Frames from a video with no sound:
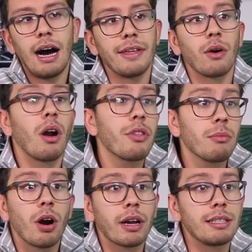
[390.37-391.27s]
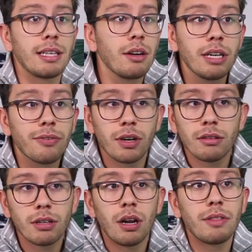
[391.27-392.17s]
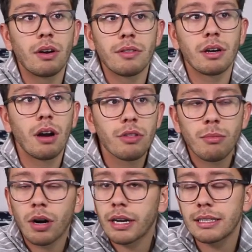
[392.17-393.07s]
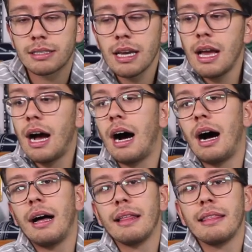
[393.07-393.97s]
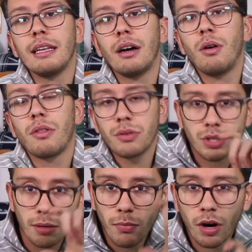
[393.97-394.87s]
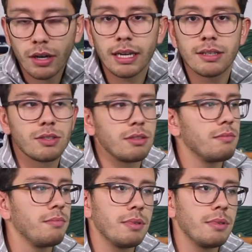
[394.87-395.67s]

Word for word: There are other markets that are different. There are other markets, other sub-markets.